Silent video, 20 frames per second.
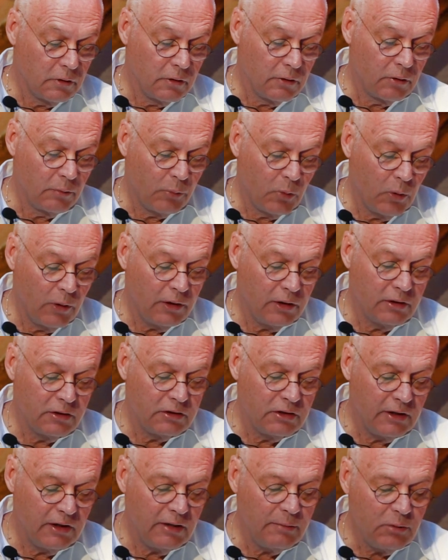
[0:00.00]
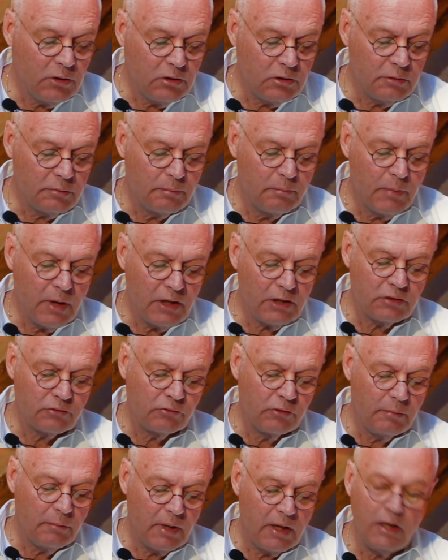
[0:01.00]
The point is, the images must
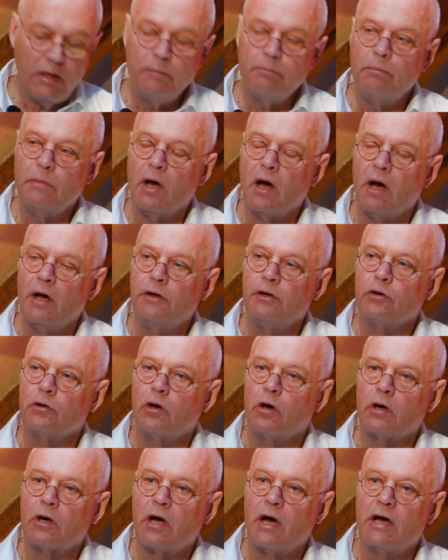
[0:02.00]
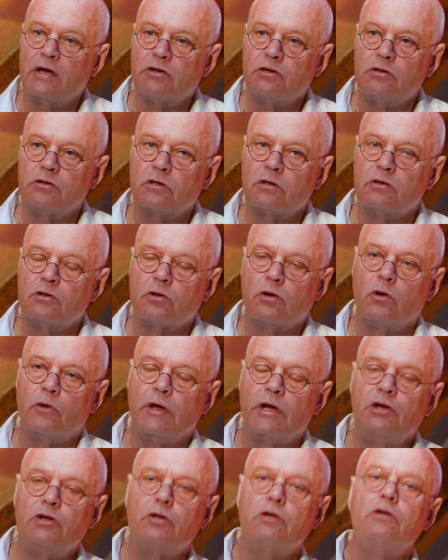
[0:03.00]
remain under our conscious control.
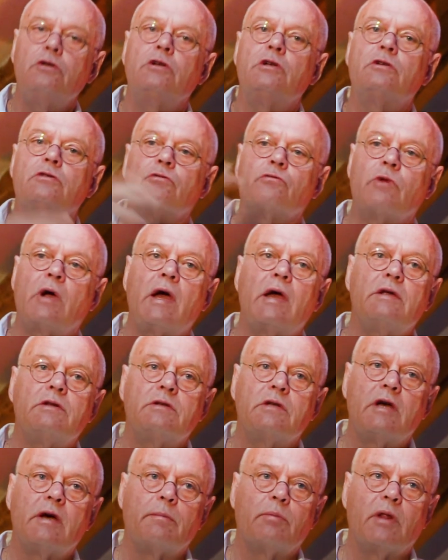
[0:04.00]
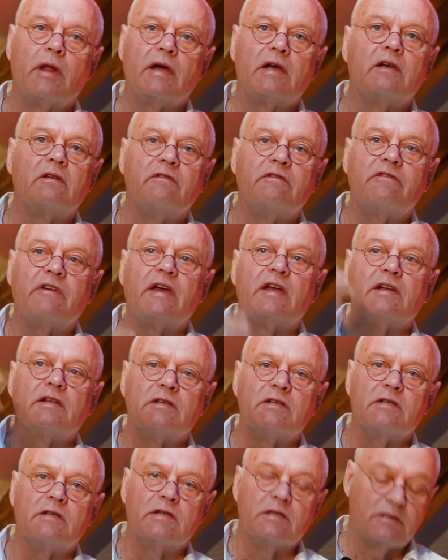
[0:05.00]
They shouldn't just rise up like in
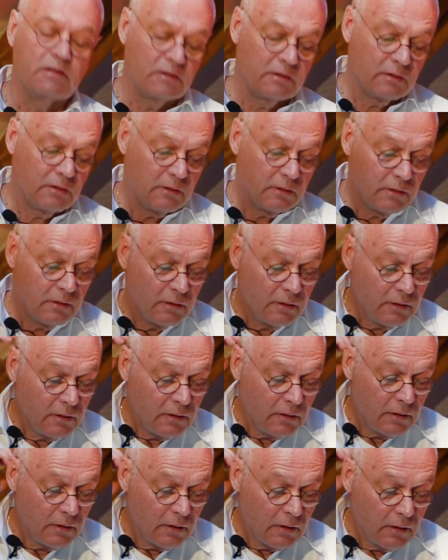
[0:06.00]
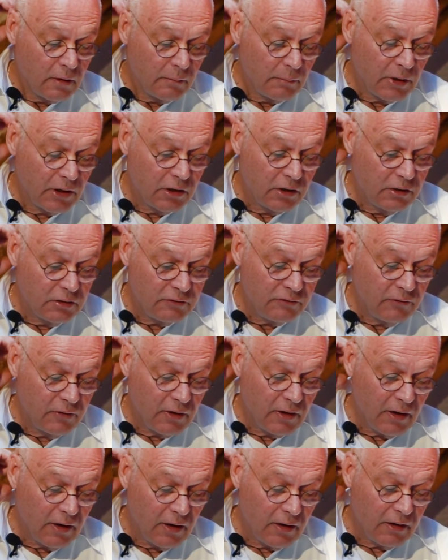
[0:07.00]
fantasies, because
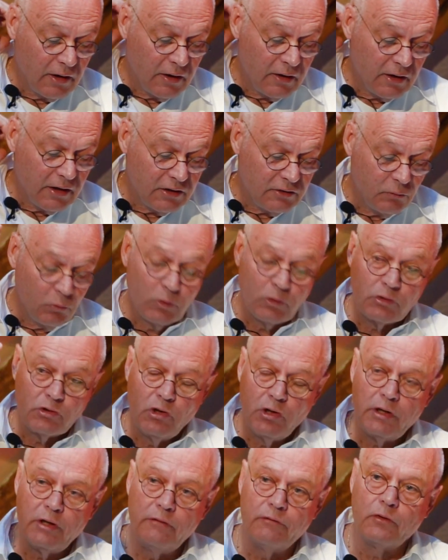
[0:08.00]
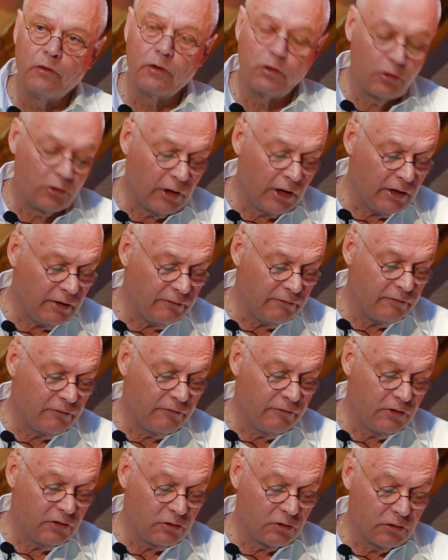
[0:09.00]
we're looking for a creative
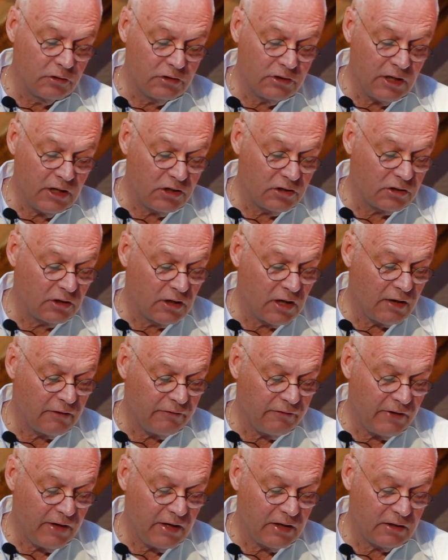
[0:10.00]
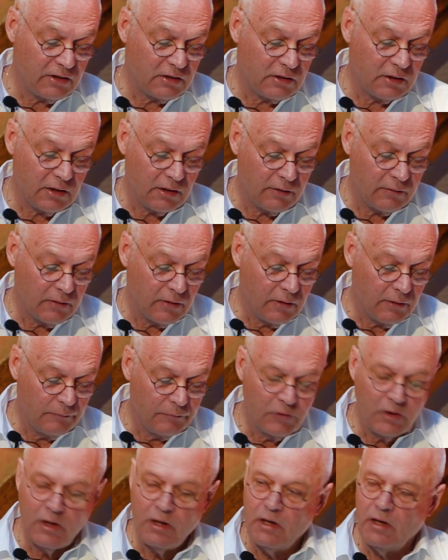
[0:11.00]
visualization, not fantasy.
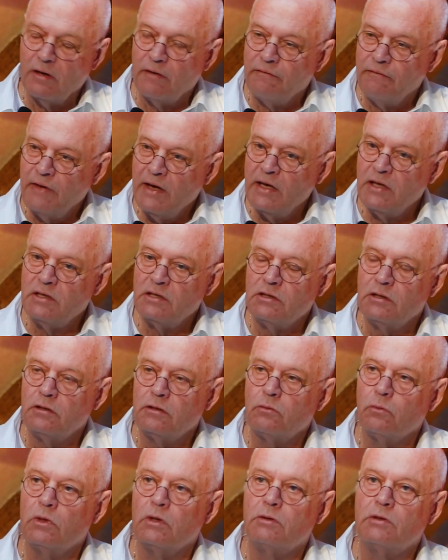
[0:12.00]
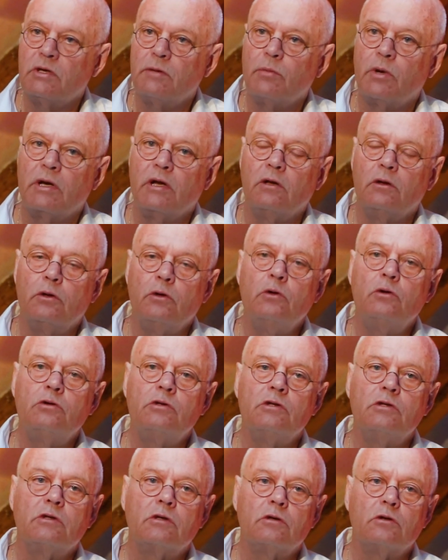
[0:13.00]
And a fantasy is when somebody
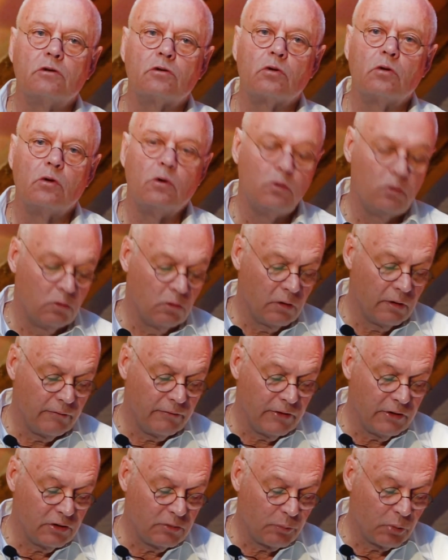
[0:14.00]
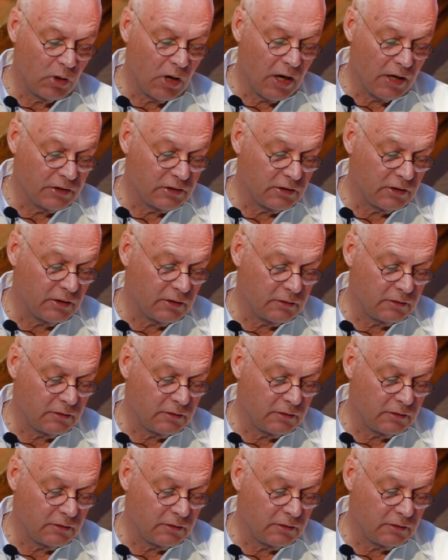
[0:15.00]
loses control of this process,